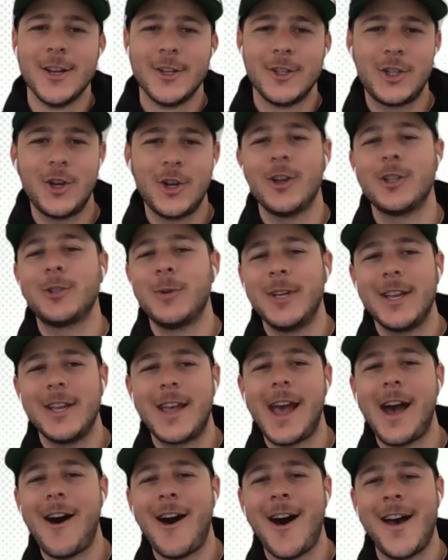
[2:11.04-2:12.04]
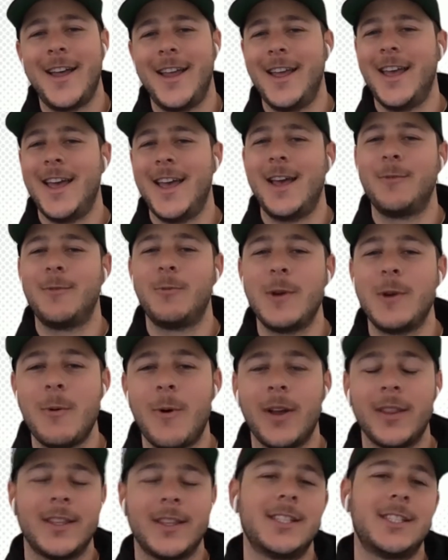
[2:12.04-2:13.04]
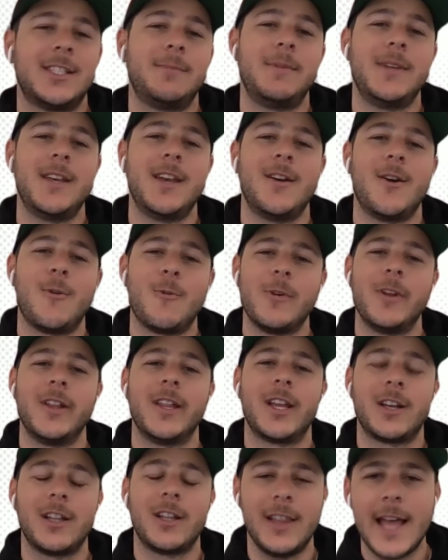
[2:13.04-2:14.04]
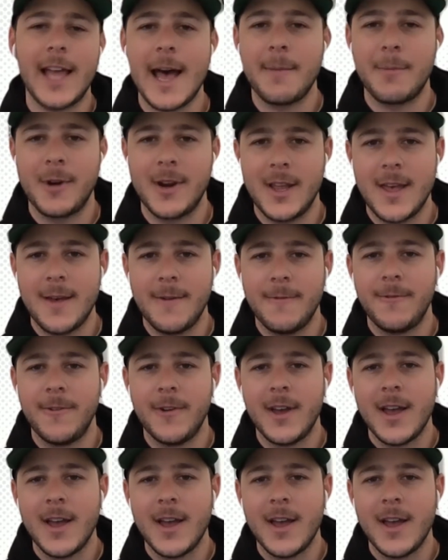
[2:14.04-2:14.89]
Show us what you got, and we want this to be a really collaborative